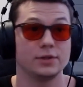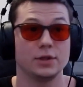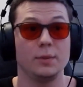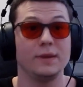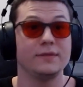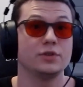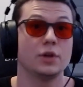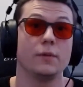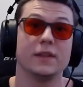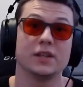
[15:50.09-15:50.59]

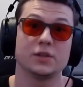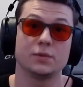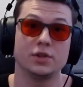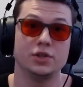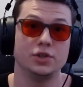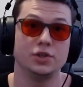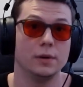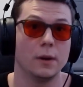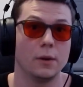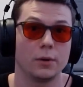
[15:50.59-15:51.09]
We've shown this with
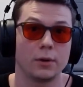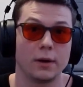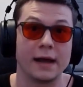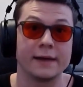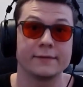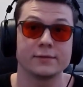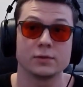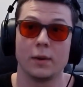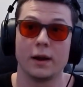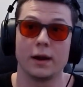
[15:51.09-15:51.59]

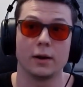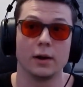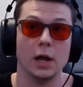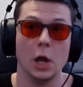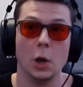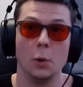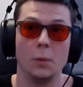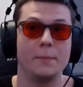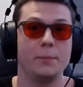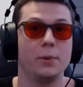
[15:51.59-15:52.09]
JunoCraft, where
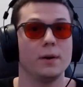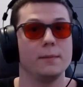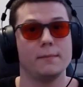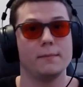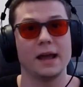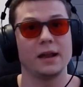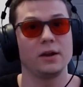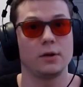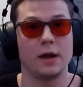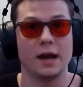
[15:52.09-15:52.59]
we put
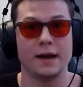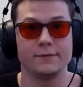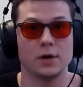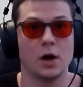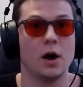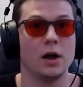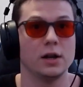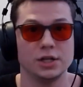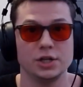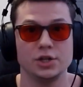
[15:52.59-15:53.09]
Minecraft
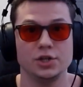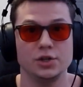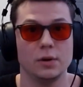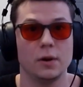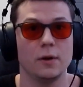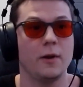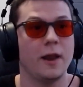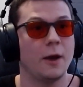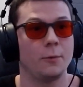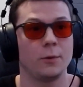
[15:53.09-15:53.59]
onto
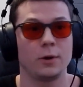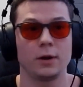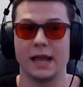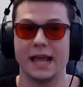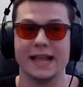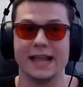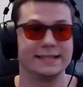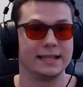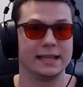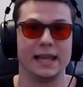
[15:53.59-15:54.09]
Juno Network.
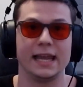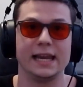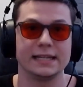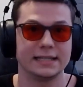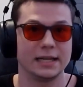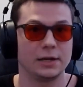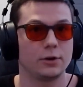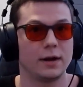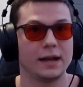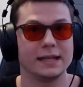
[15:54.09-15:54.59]
It's the latest
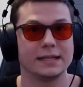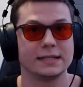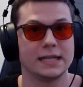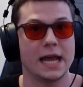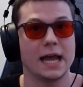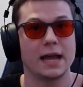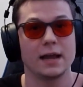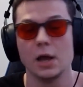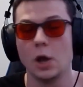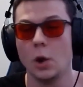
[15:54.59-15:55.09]
and greatest
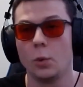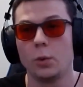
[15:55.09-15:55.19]
tech.